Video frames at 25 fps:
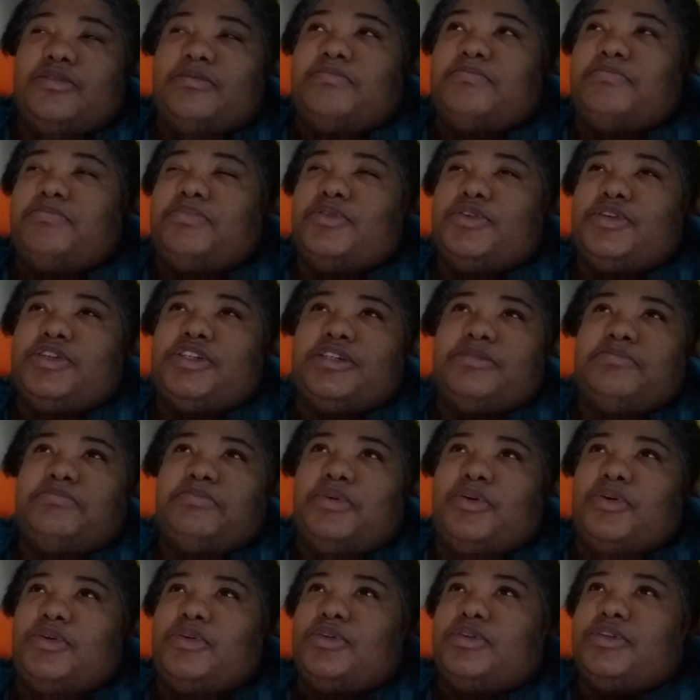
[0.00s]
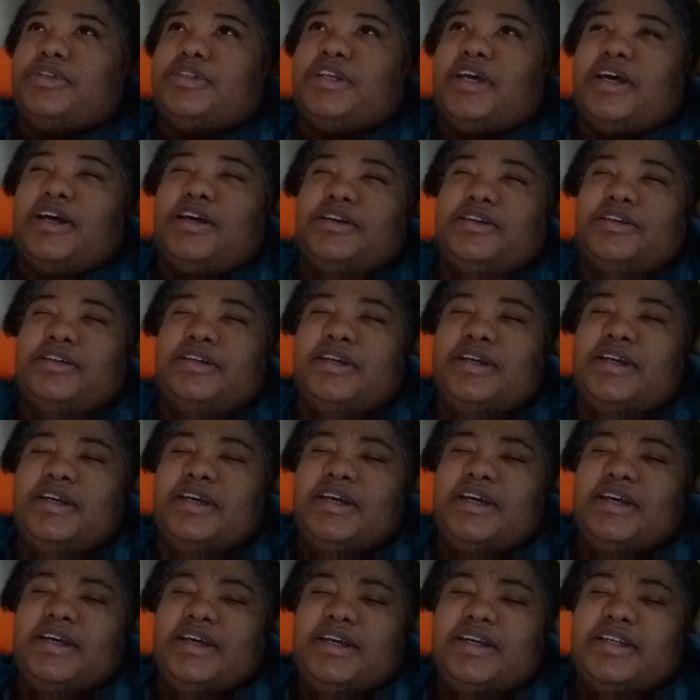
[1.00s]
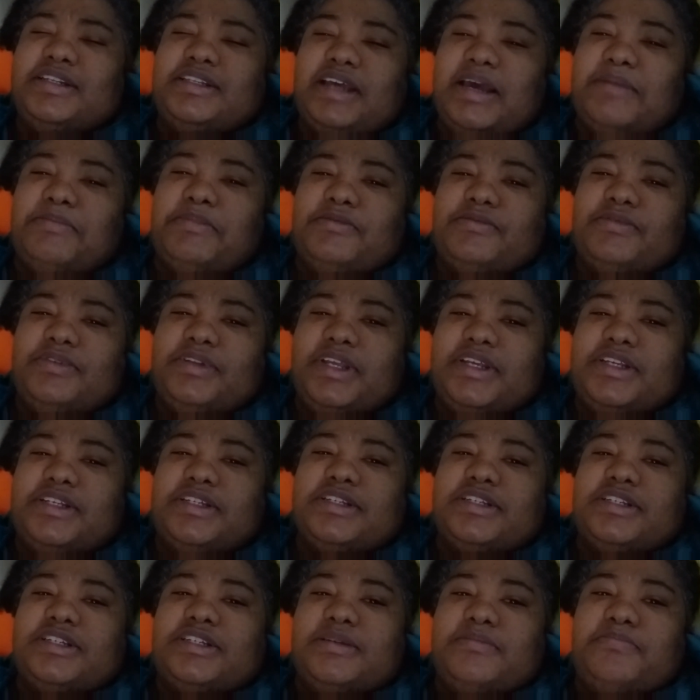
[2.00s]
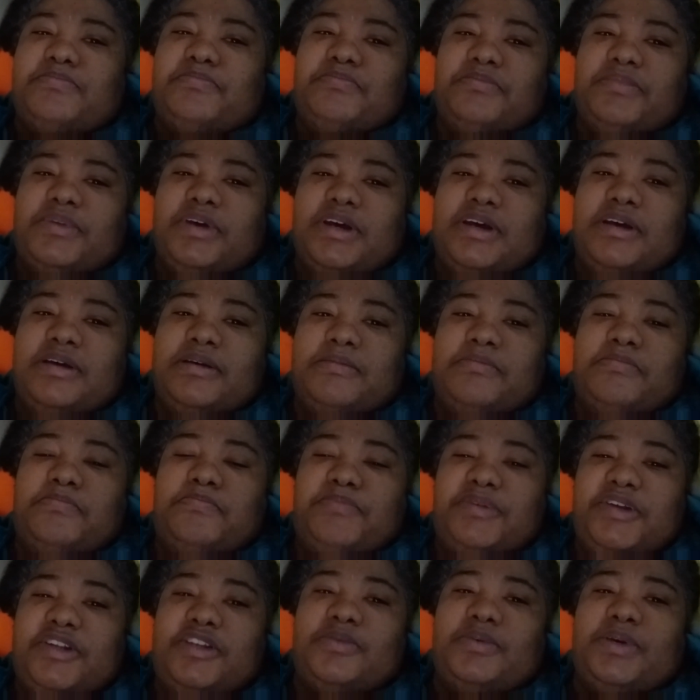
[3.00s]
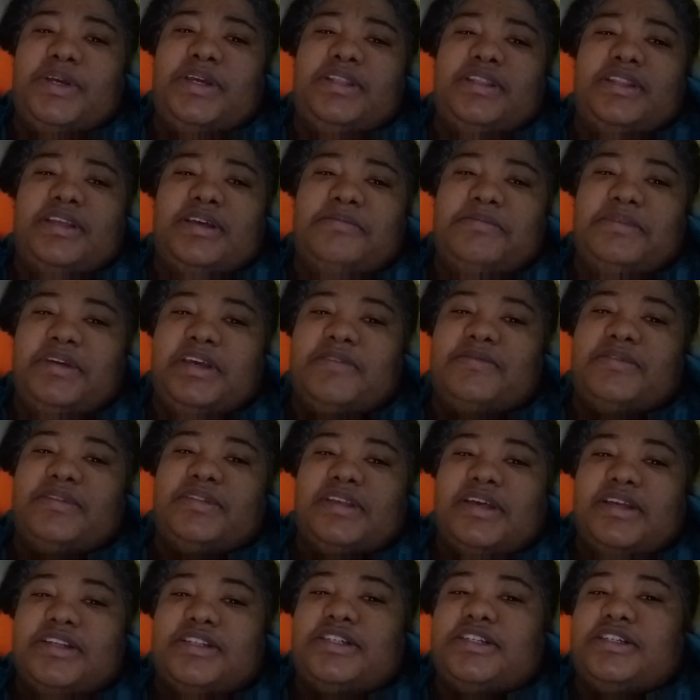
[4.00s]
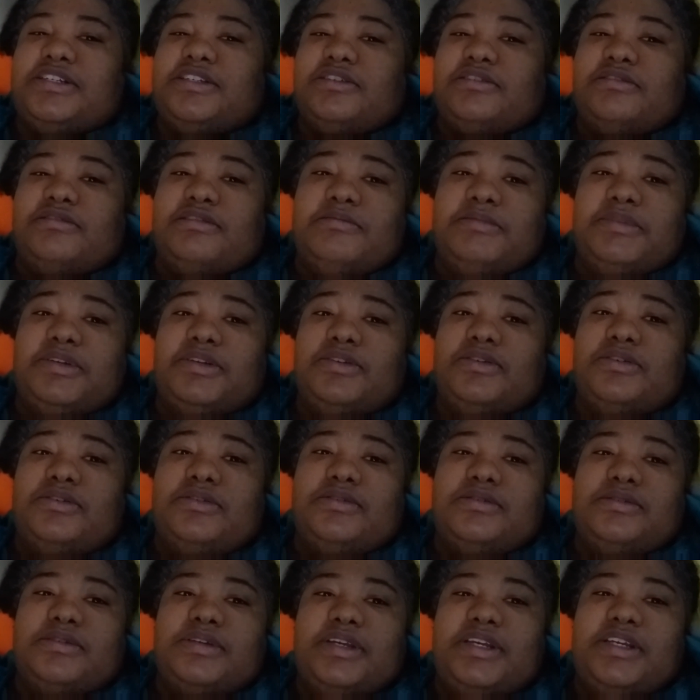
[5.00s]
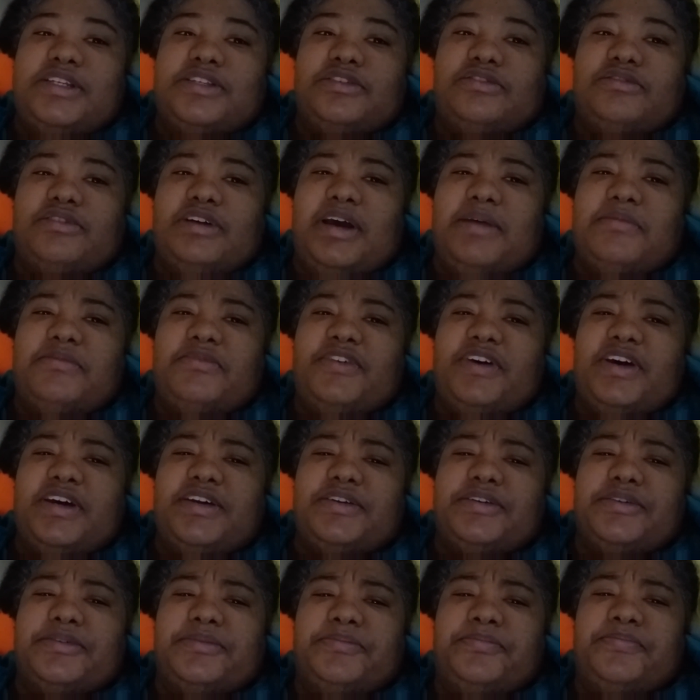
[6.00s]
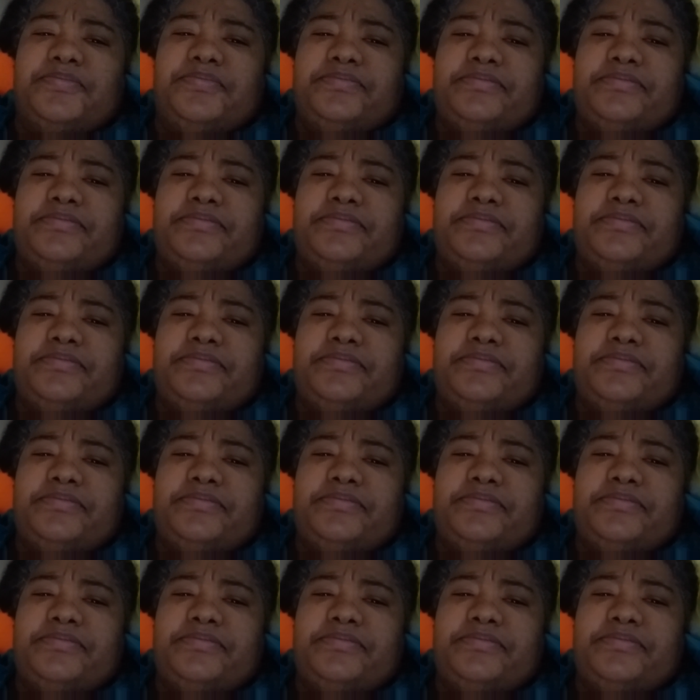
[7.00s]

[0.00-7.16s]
push, pull, tug type of relationship between them, given that she's a criminal, he's a crime fighter,